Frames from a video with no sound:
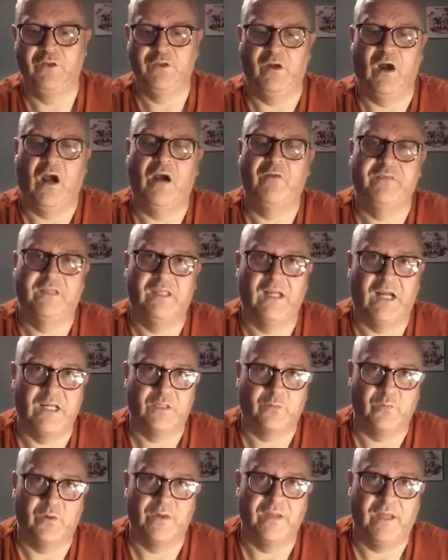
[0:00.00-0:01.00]
You have to
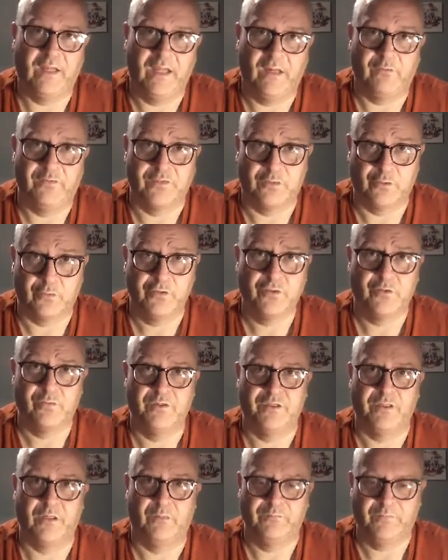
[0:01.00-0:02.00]
ask what the hell the
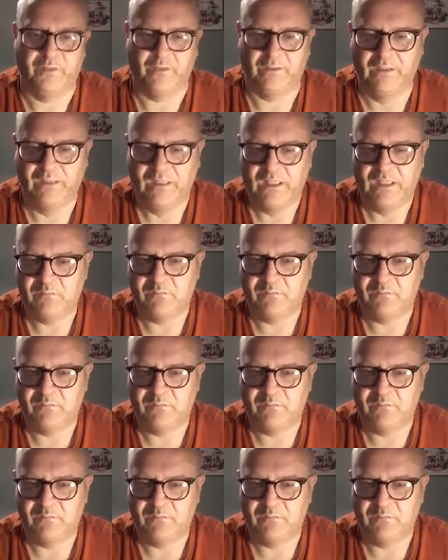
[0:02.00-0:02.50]
social is up to.